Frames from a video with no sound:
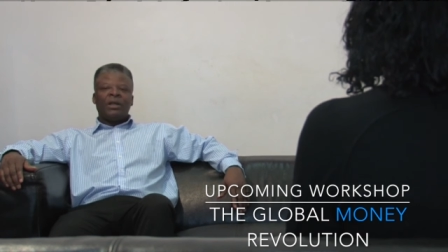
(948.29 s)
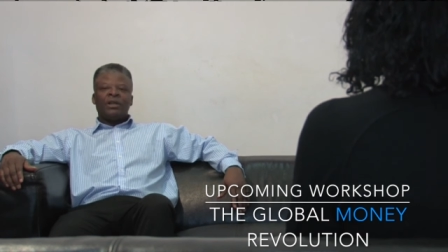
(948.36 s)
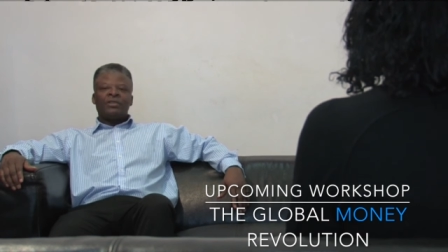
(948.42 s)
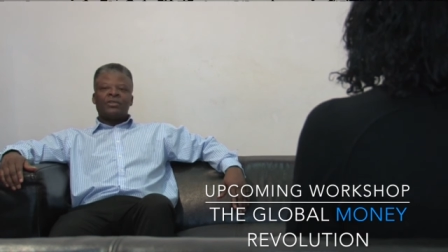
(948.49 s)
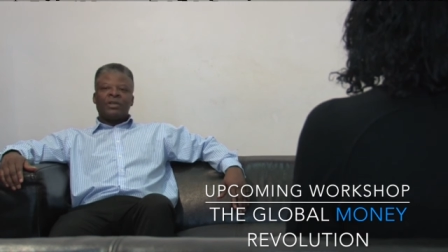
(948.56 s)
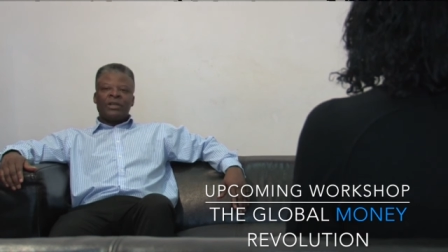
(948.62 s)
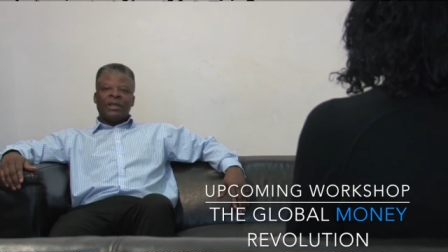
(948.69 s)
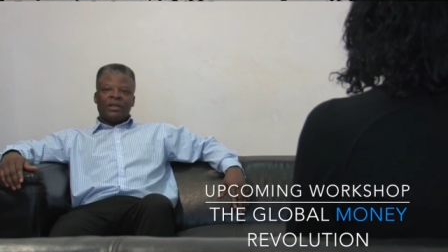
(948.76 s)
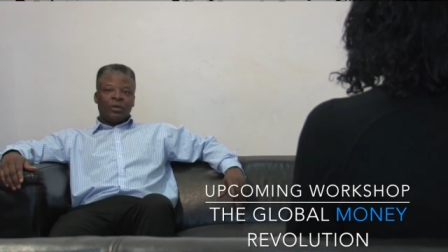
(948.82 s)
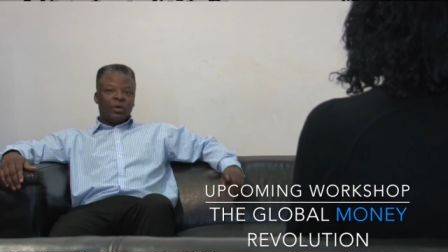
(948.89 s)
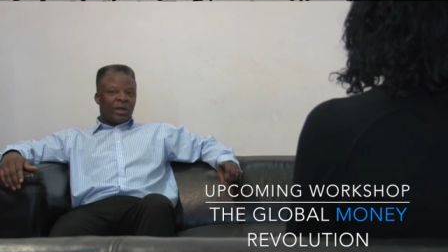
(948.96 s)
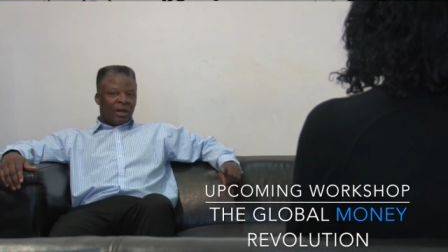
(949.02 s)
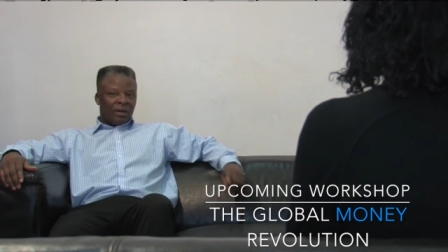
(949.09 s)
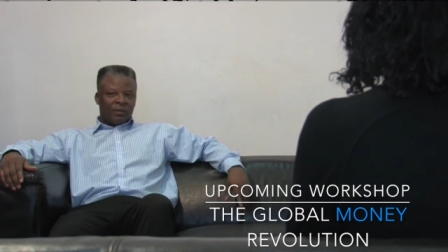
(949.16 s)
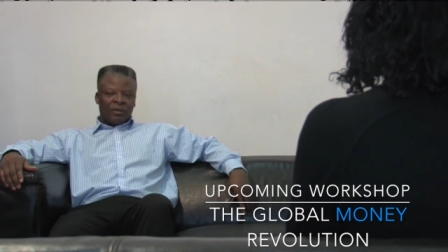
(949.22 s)
So yeah,
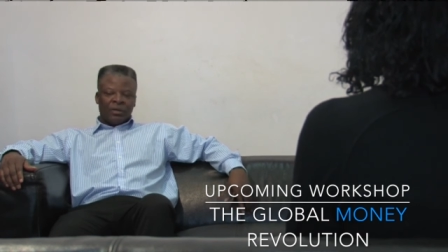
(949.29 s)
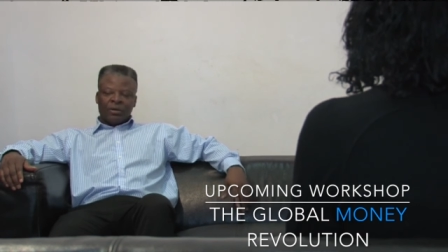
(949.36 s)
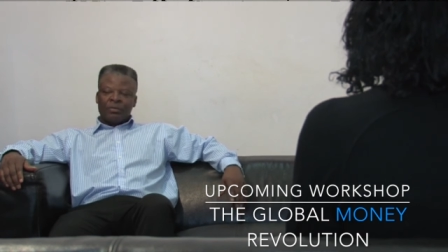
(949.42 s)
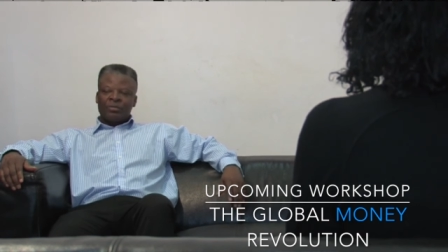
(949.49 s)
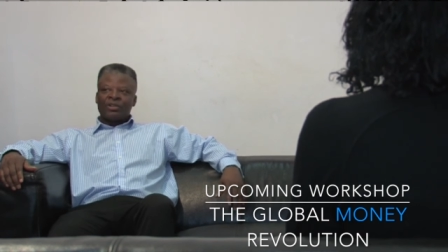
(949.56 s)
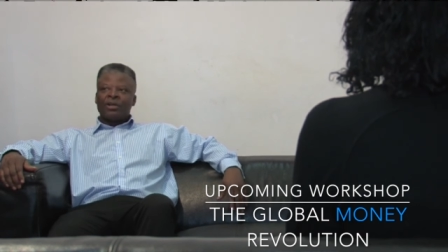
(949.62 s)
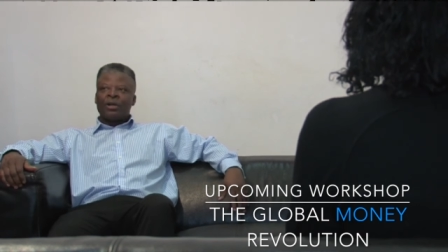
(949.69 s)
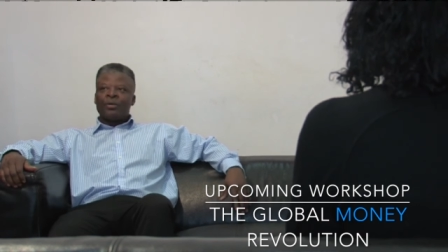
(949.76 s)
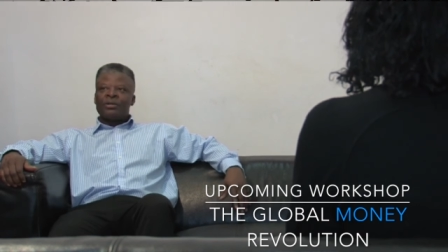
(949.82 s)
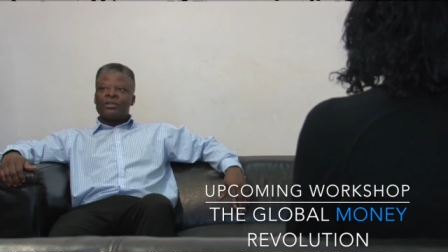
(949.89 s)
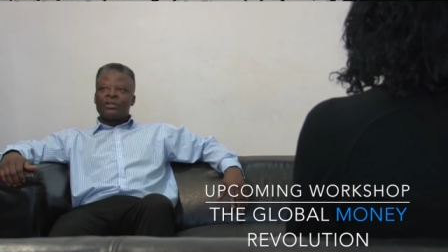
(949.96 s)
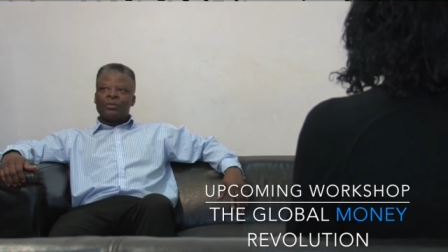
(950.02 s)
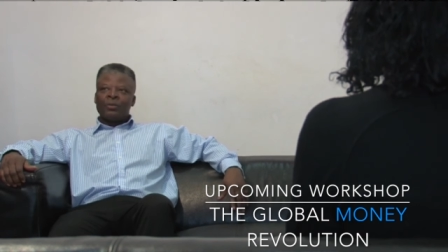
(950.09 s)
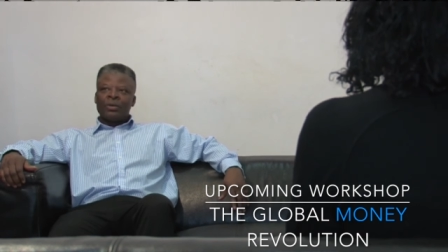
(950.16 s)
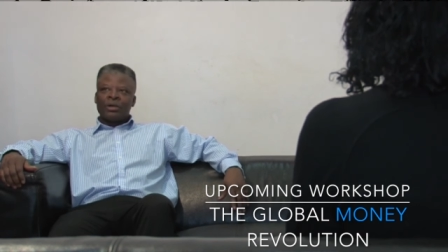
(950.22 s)
look out for the
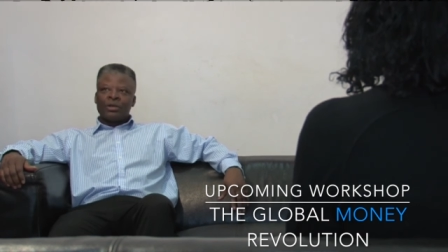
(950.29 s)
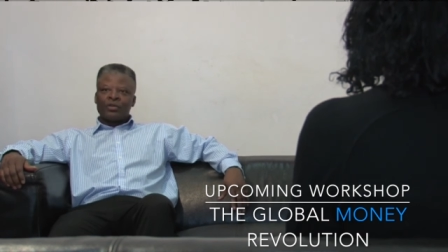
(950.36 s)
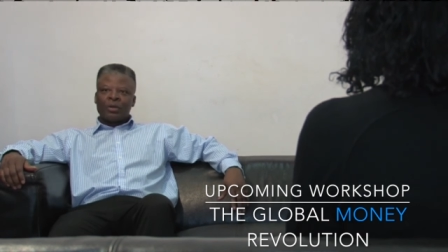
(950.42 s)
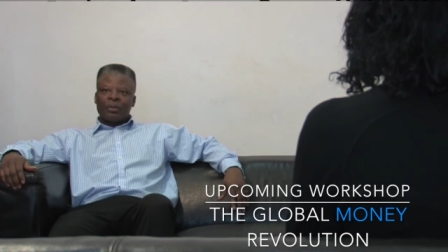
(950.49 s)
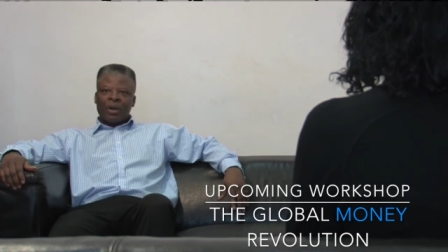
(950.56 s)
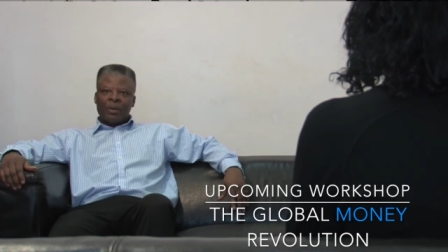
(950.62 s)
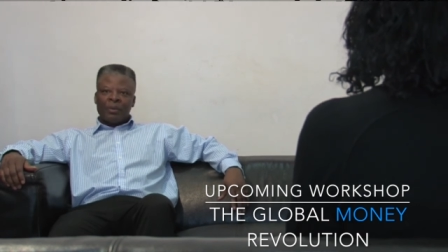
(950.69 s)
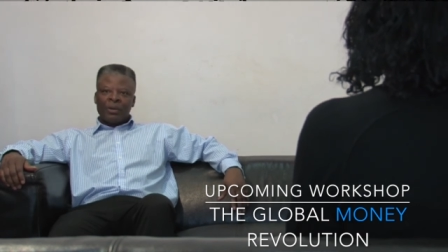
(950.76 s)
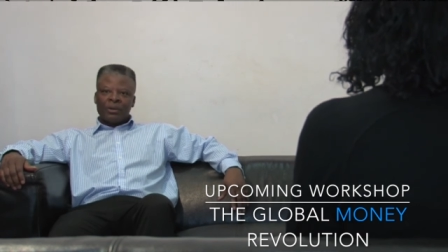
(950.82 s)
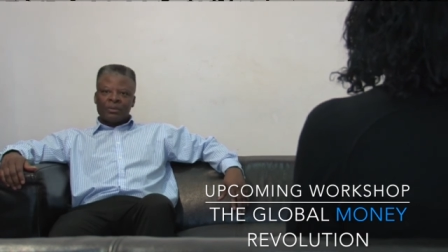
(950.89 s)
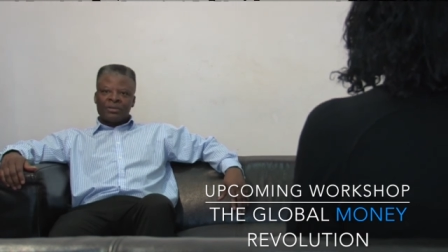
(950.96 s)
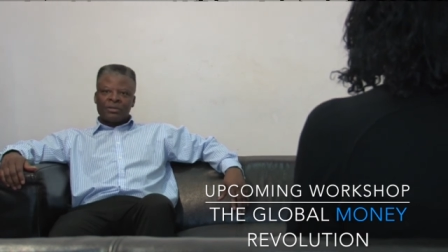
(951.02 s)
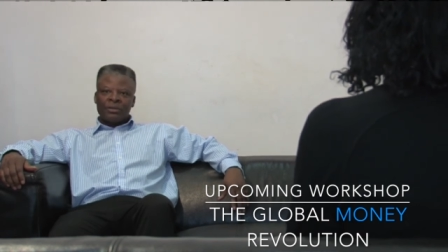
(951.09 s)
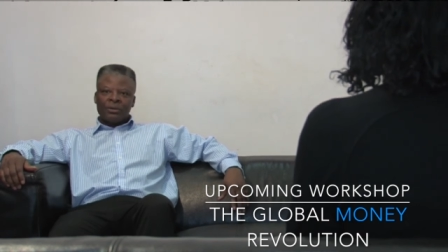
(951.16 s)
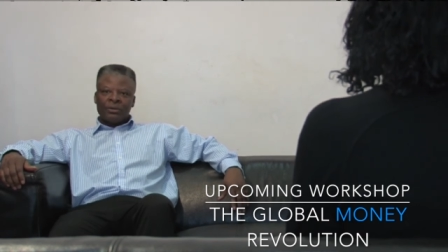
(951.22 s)
cryptocurrency workshop coming up
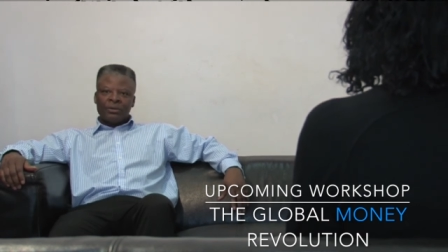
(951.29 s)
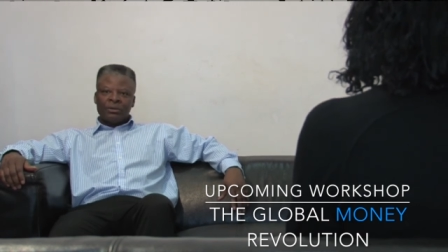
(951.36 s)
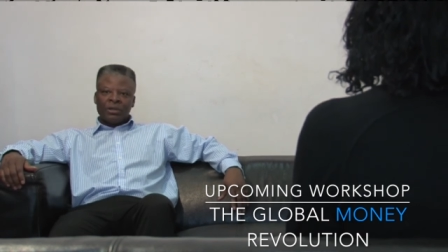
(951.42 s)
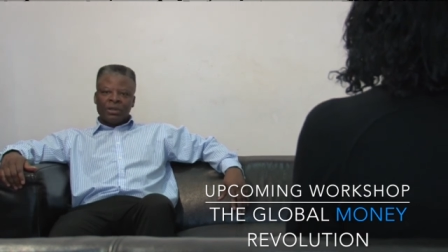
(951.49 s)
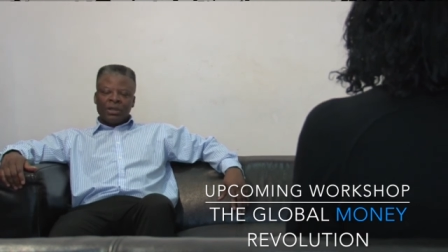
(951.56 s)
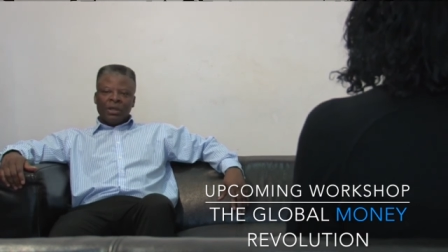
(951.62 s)
soon.